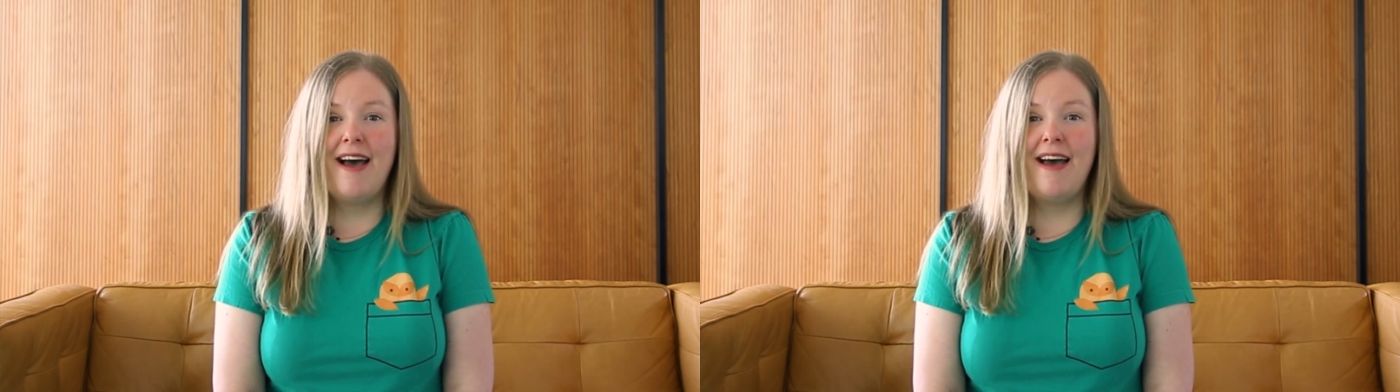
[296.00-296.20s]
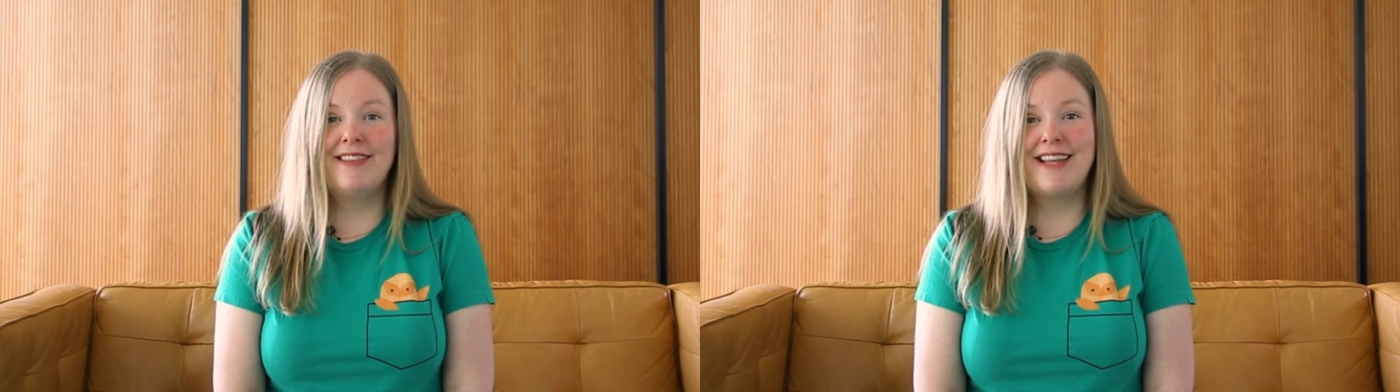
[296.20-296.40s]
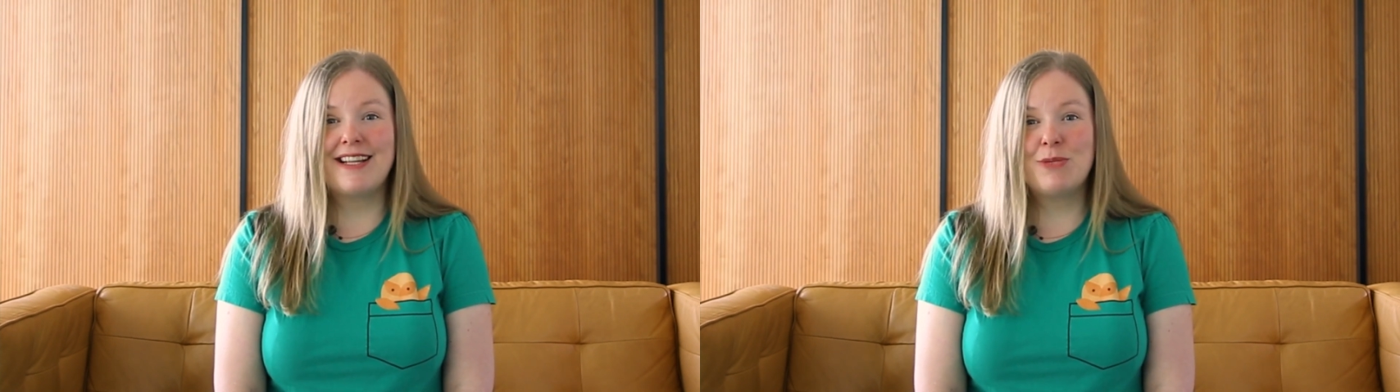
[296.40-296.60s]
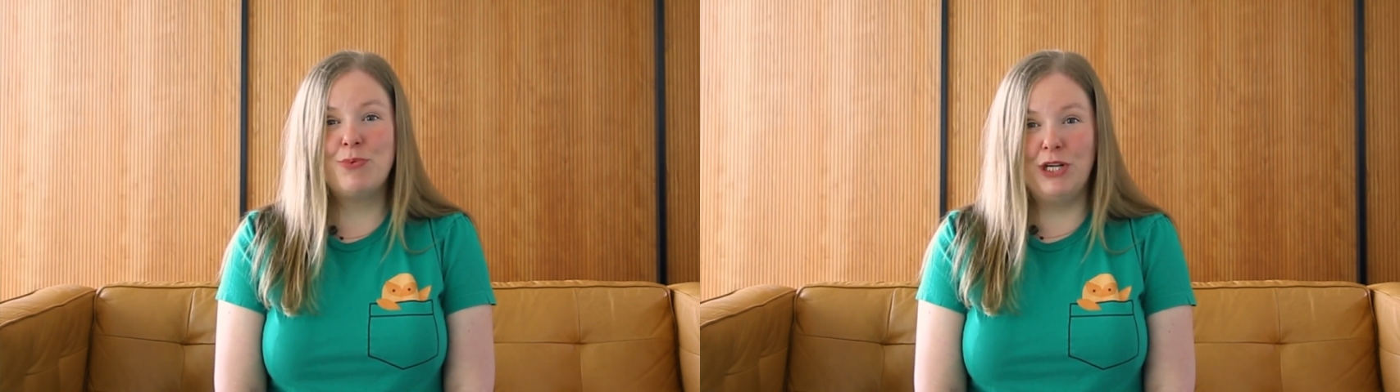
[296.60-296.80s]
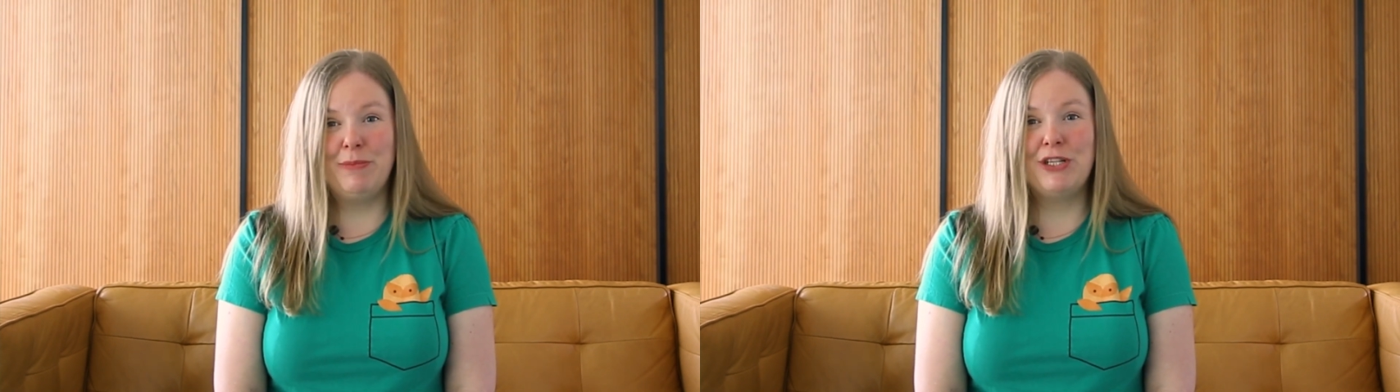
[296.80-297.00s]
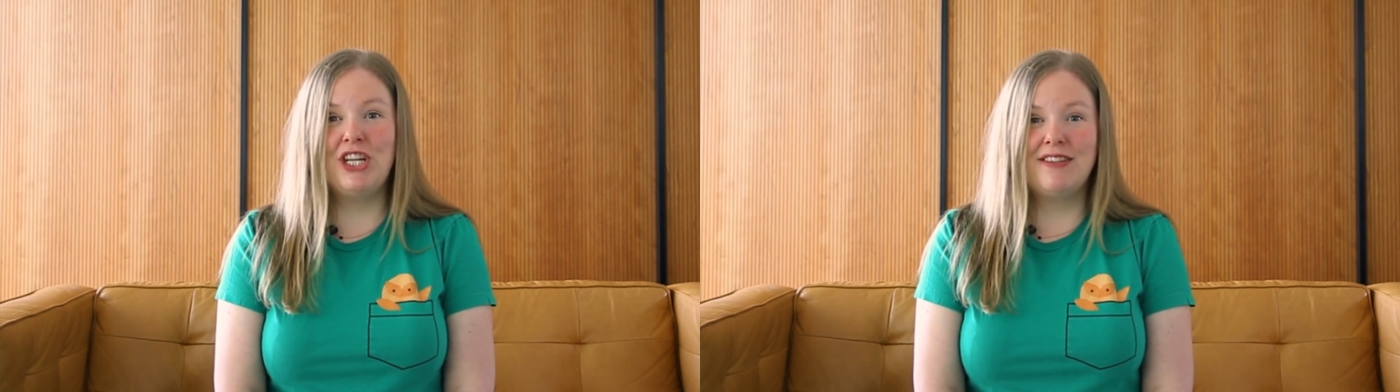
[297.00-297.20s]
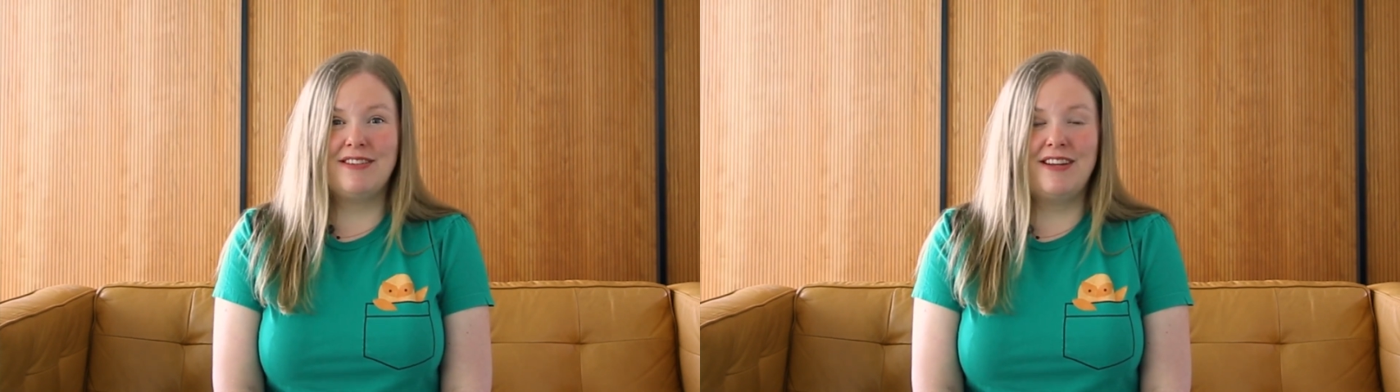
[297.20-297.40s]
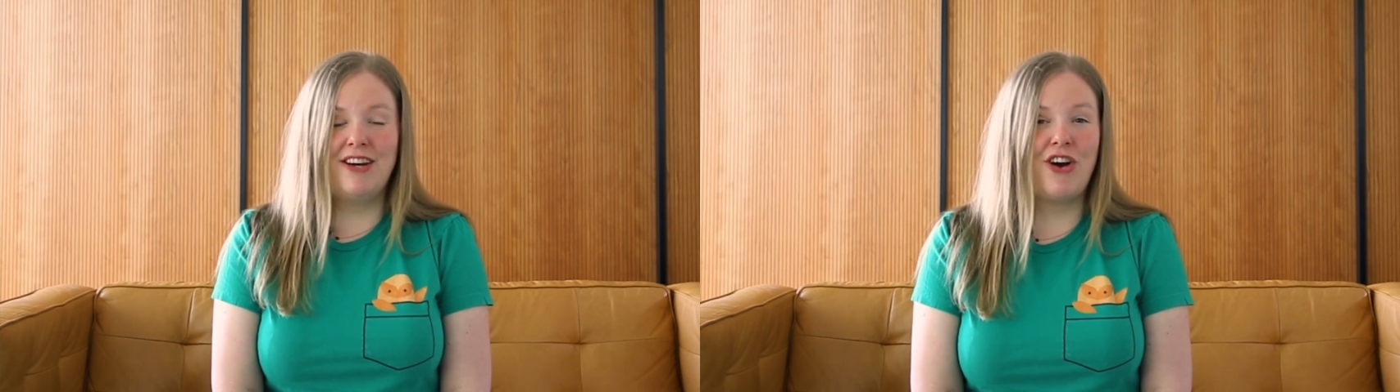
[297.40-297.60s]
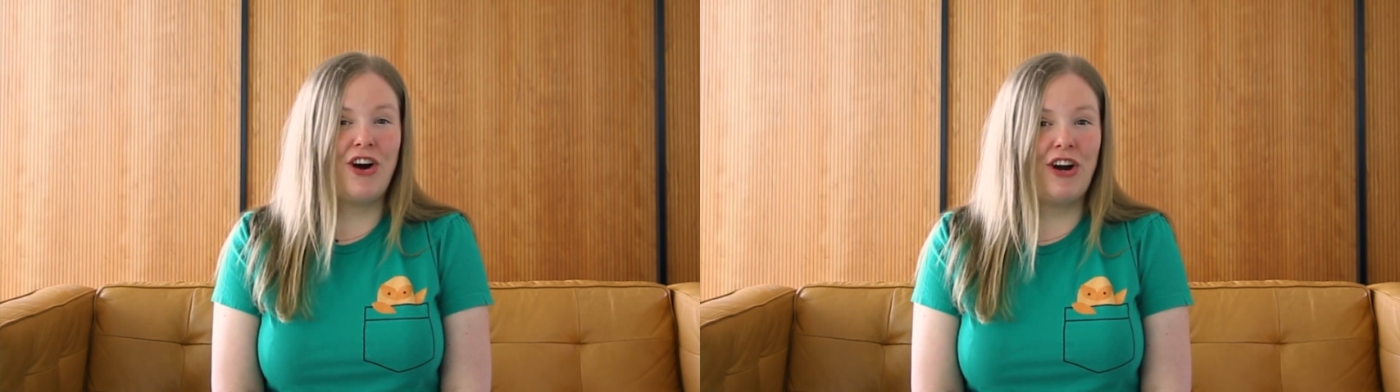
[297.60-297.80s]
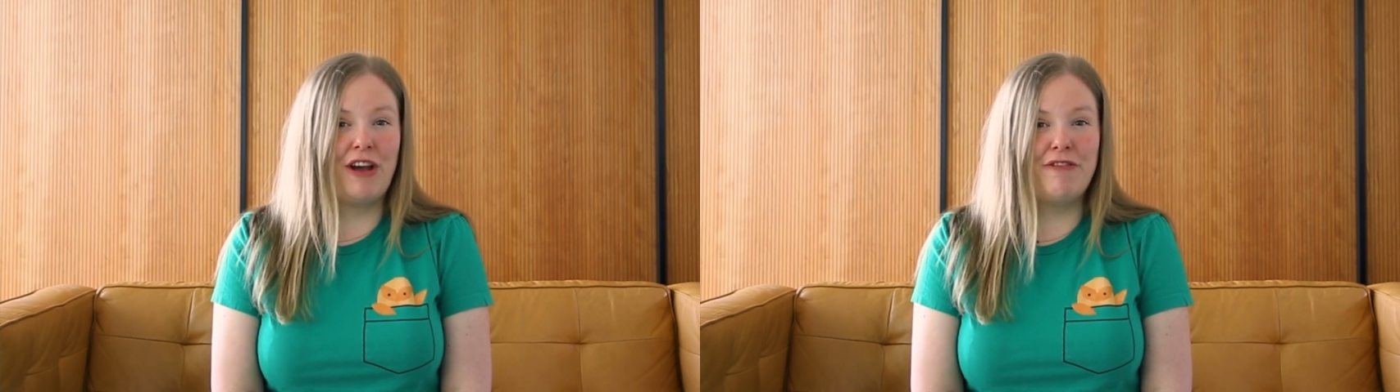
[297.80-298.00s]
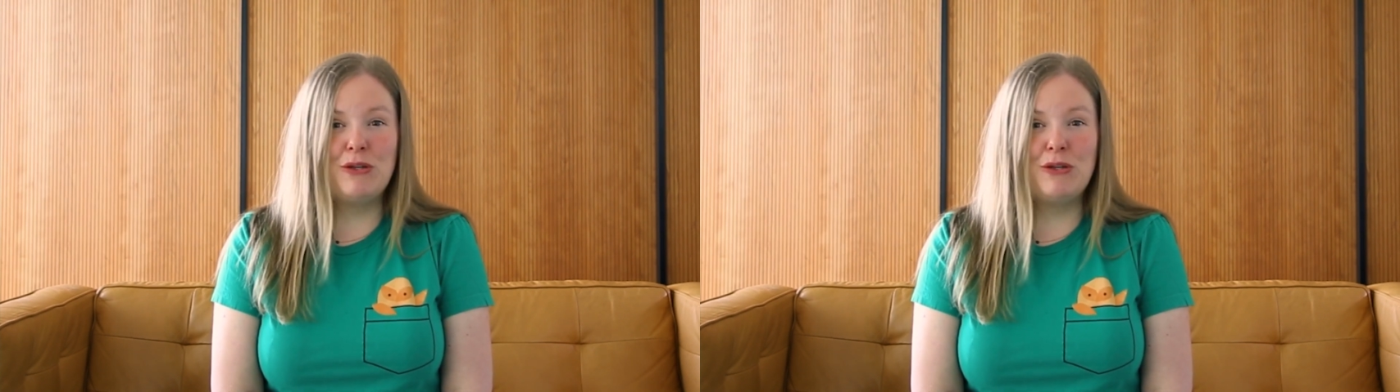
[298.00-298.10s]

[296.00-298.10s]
And that's pretty much it. There are a